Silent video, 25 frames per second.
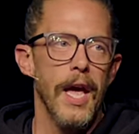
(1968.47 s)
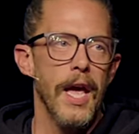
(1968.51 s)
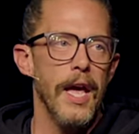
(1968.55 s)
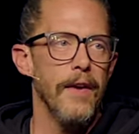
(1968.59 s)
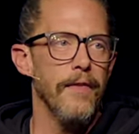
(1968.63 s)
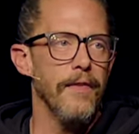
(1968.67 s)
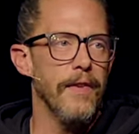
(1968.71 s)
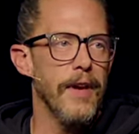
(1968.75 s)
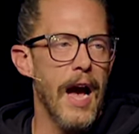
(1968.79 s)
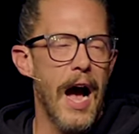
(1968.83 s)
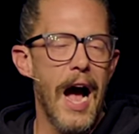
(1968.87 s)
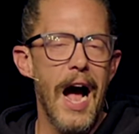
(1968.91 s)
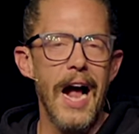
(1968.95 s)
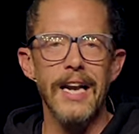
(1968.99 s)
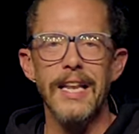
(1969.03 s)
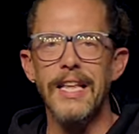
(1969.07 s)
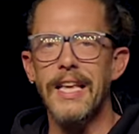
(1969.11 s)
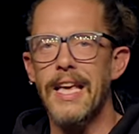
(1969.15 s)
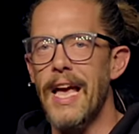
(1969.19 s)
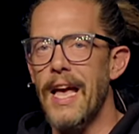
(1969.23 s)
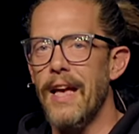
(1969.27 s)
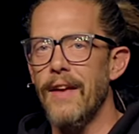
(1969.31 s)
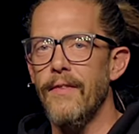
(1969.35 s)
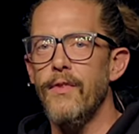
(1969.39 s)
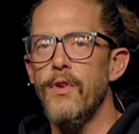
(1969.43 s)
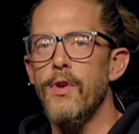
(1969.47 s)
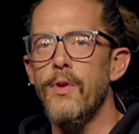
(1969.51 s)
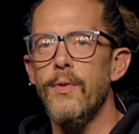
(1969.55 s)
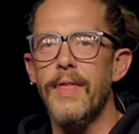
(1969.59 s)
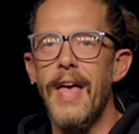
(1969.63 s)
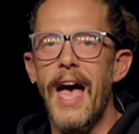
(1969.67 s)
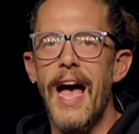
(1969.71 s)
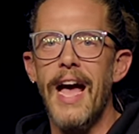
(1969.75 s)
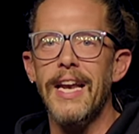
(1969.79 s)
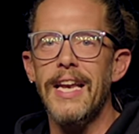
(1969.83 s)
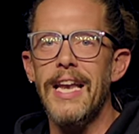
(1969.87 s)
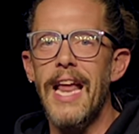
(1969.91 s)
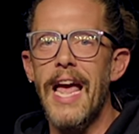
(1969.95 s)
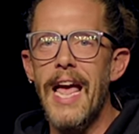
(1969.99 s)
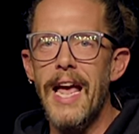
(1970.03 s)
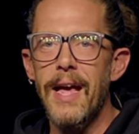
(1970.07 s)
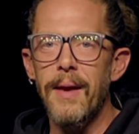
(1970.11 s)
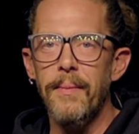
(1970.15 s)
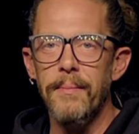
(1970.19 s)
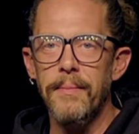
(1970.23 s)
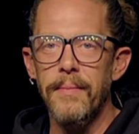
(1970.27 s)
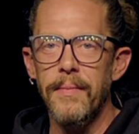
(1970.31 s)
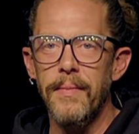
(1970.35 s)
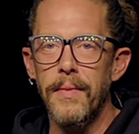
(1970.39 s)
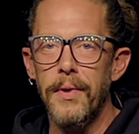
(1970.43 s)
If God gave you that
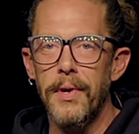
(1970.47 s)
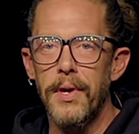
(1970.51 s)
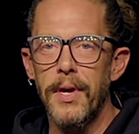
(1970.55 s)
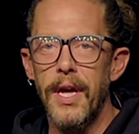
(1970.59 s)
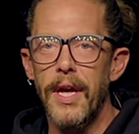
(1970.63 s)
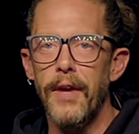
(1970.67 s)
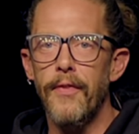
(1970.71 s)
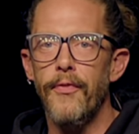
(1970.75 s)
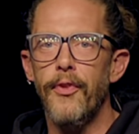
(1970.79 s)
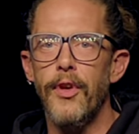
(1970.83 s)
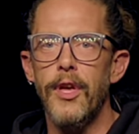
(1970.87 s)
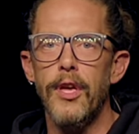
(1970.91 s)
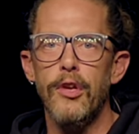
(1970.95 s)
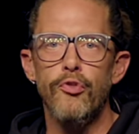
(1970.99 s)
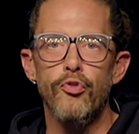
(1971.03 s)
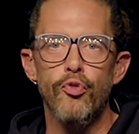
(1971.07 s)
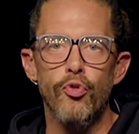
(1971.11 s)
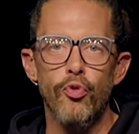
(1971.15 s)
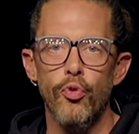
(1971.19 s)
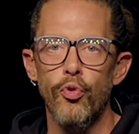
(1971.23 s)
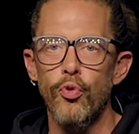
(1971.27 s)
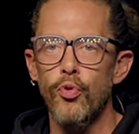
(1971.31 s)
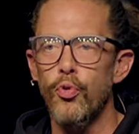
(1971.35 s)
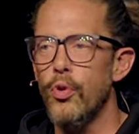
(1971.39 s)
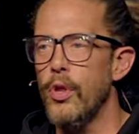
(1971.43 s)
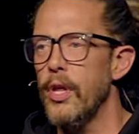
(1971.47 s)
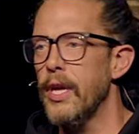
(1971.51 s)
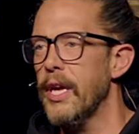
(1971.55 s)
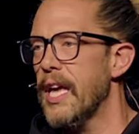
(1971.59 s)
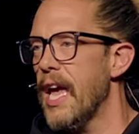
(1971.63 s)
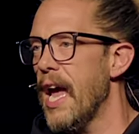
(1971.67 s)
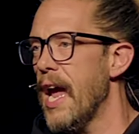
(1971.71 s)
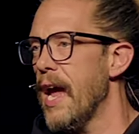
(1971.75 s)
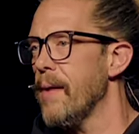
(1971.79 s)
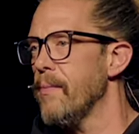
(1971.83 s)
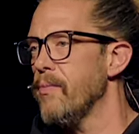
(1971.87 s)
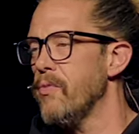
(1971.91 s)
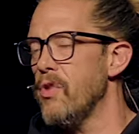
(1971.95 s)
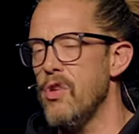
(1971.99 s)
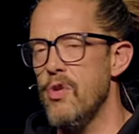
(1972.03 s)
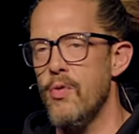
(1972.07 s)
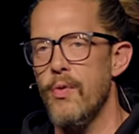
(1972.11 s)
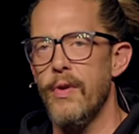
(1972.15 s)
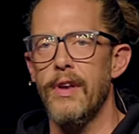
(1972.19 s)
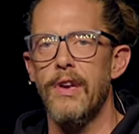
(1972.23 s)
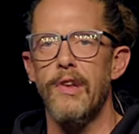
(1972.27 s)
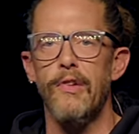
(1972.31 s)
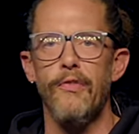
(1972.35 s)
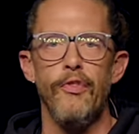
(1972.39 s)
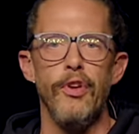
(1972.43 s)
name, if he truly came to
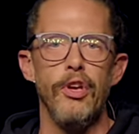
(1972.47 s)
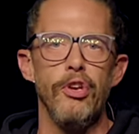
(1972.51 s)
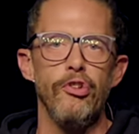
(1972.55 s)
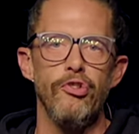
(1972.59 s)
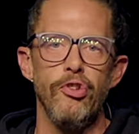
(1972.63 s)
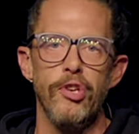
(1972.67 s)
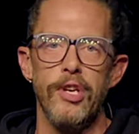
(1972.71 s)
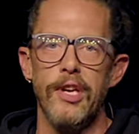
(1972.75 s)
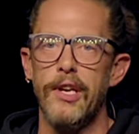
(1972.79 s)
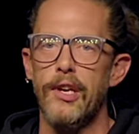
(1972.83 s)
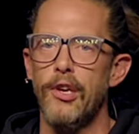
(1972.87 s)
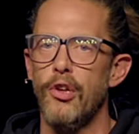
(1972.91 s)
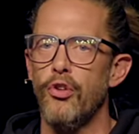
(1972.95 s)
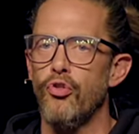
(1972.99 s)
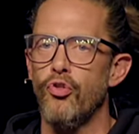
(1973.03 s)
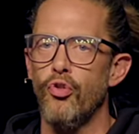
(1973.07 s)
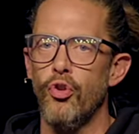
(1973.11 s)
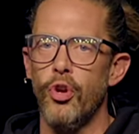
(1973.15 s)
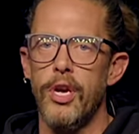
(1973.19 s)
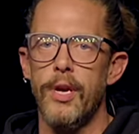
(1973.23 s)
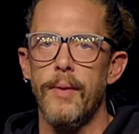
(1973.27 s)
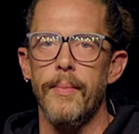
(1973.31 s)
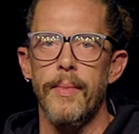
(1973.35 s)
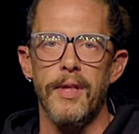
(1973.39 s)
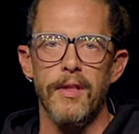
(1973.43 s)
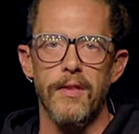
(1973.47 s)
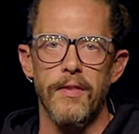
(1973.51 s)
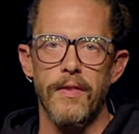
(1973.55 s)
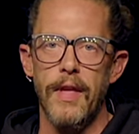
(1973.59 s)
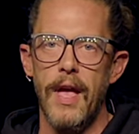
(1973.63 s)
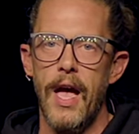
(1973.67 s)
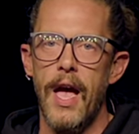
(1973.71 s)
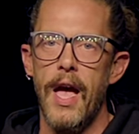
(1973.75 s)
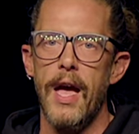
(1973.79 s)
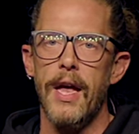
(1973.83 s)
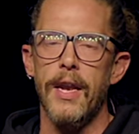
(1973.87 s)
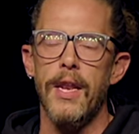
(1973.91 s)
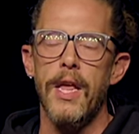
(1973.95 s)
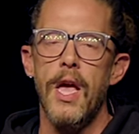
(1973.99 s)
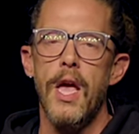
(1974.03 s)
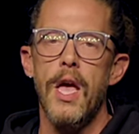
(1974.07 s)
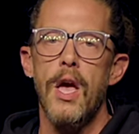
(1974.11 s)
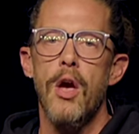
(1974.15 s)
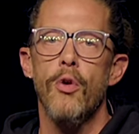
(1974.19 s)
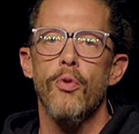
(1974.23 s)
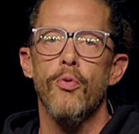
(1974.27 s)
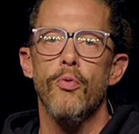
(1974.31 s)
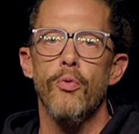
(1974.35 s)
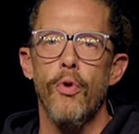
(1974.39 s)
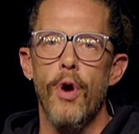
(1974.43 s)
you in a vision, in a dream, and said,
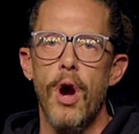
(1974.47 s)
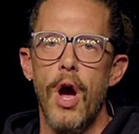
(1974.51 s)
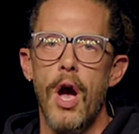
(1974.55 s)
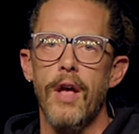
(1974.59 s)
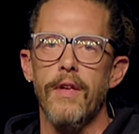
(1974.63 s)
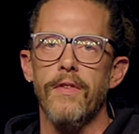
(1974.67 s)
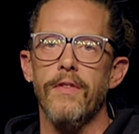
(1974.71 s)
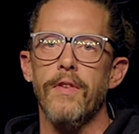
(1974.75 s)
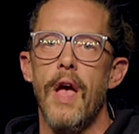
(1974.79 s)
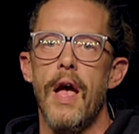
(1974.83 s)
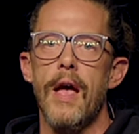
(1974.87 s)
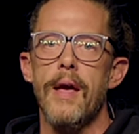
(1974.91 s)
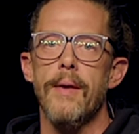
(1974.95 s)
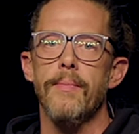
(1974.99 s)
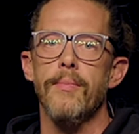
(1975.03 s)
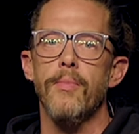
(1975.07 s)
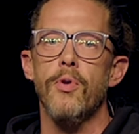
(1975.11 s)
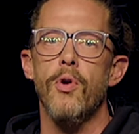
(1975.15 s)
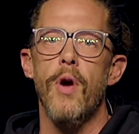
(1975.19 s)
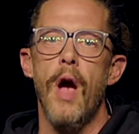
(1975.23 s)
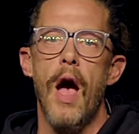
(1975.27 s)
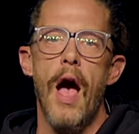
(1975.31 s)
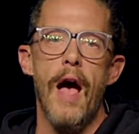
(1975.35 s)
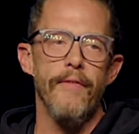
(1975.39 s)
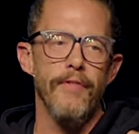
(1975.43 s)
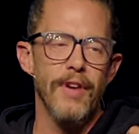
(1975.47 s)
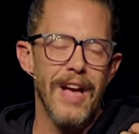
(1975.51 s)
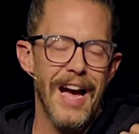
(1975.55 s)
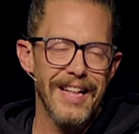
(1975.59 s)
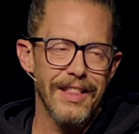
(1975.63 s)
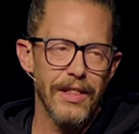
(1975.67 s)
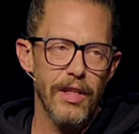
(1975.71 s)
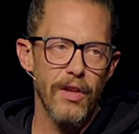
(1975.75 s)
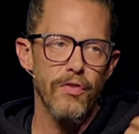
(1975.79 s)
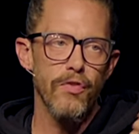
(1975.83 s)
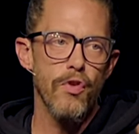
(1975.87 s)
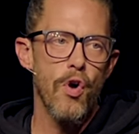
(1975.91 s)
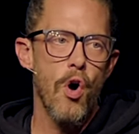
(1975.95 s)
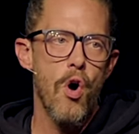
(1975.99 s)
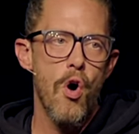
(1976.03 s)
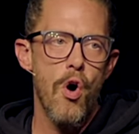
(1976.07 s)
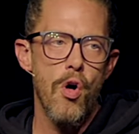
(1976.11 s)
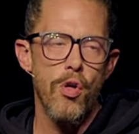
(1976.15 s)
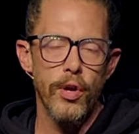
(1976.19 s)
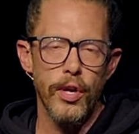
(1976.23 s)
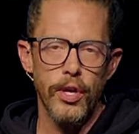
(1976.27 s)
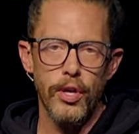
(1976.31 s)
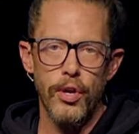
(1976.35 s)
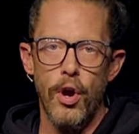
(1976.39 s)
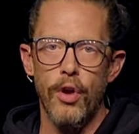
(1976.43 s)
Russ, I've got this
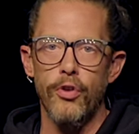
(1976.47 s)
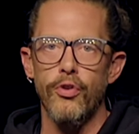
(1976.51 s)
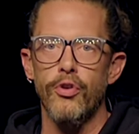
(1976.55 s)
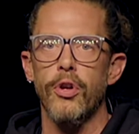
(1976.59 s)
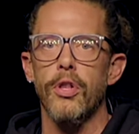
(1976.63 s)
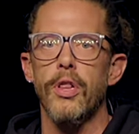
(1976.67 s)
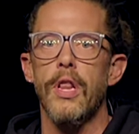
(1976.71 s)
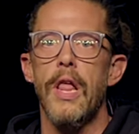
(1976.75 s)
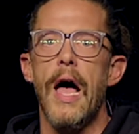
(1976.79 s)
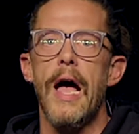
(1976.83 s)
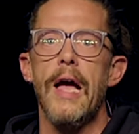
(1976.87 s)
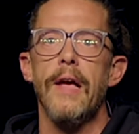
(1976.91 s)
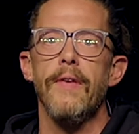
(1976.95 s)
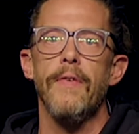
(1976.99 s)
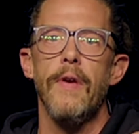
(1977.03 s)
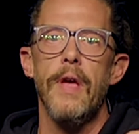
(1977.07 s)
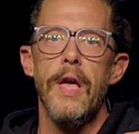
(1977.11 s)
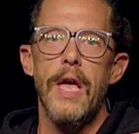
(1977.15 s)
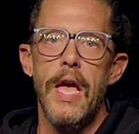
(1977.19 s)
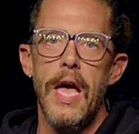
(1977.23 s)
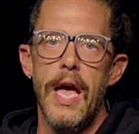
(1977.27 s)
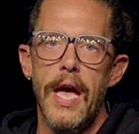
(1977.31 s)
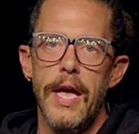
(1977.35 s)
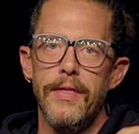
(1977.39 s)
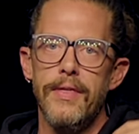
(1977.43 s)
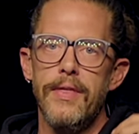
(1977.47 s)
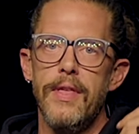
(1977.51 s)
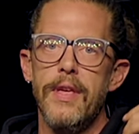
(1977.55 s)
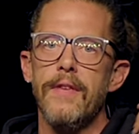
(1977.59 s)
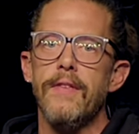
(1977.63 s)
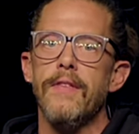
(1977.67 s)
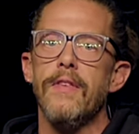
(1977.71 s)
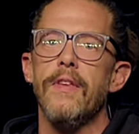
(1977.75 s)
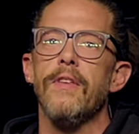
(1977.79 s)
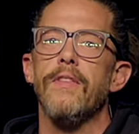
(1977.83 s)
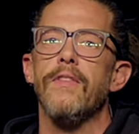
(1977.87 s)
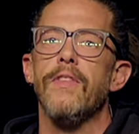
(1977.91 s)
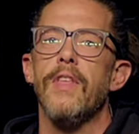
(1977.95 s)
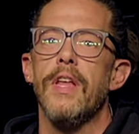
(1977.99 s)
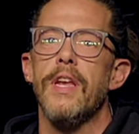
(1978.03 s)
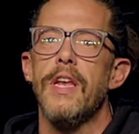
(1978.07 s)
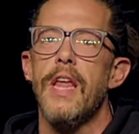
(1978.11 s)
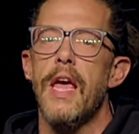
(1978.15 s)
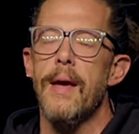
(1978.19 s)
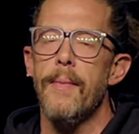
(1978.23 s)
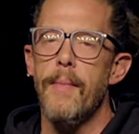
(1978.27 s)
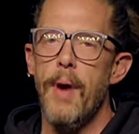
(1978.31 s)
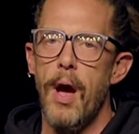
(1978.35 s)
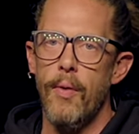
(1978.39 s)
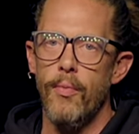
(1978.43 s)
calling on your life, and this is the
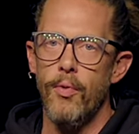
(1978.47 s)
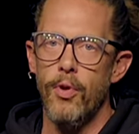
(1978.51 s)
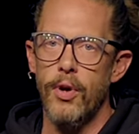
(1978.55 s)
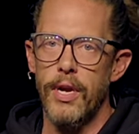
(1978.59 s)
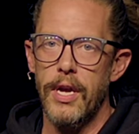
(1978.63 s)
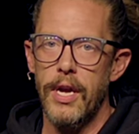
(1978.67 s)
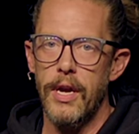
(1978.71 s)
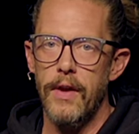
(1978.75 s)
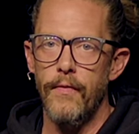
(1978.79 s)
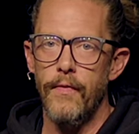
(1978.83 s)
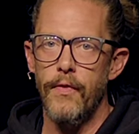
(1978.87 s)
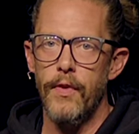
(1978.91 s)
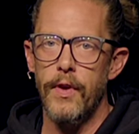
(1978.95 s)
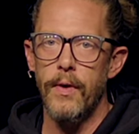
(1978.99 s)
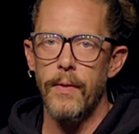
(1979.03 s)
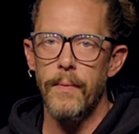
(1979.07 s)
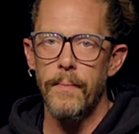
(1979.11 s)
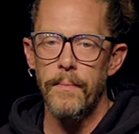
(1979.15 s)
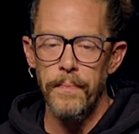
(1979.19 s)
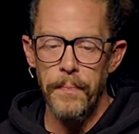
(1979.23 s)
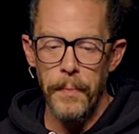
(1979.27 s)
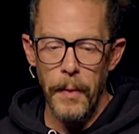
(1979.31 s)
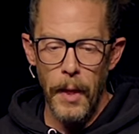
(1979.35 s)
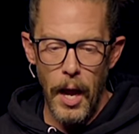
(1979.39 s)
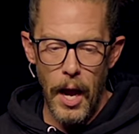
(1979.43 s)
name I will give you.